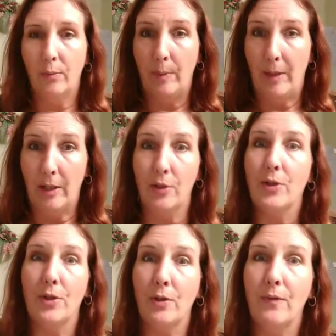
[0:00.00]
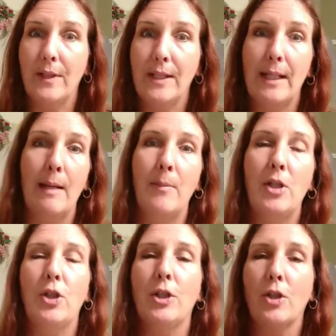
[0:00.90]
repairs surface
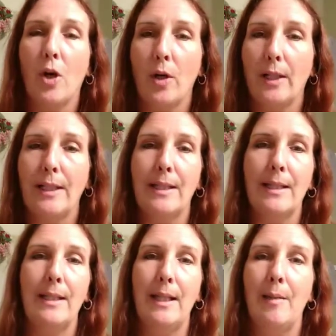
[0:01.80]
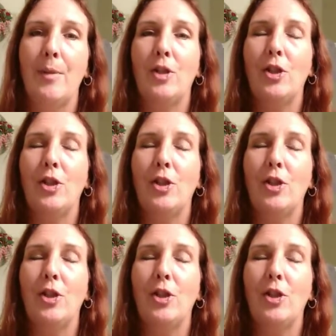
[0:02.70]
damage, it targets the damage,